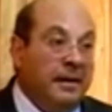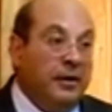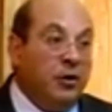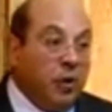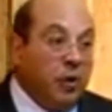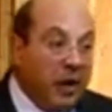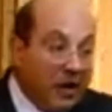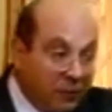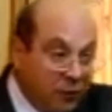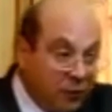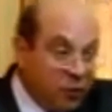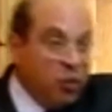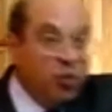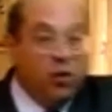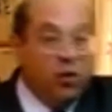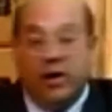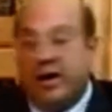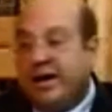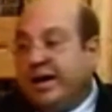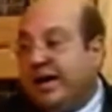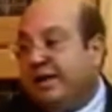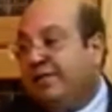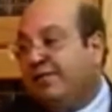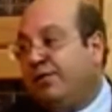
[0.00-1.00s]
you have to
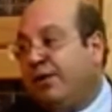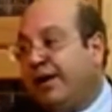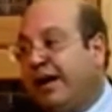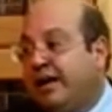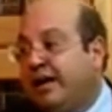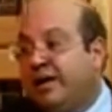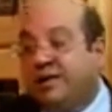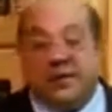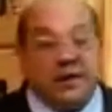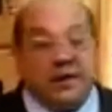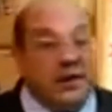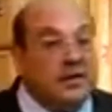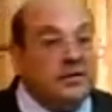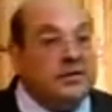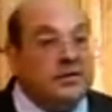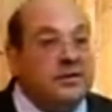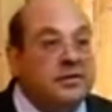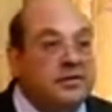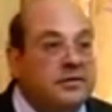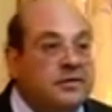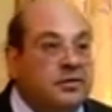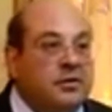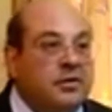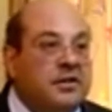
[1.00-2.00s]
go again for
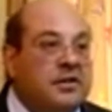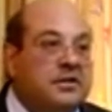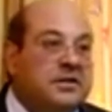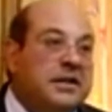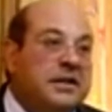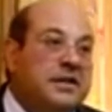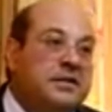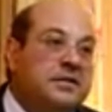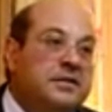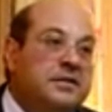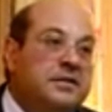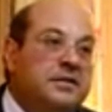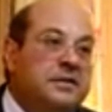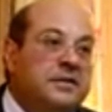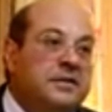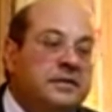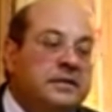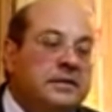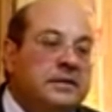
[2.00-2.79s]
ratification to the states.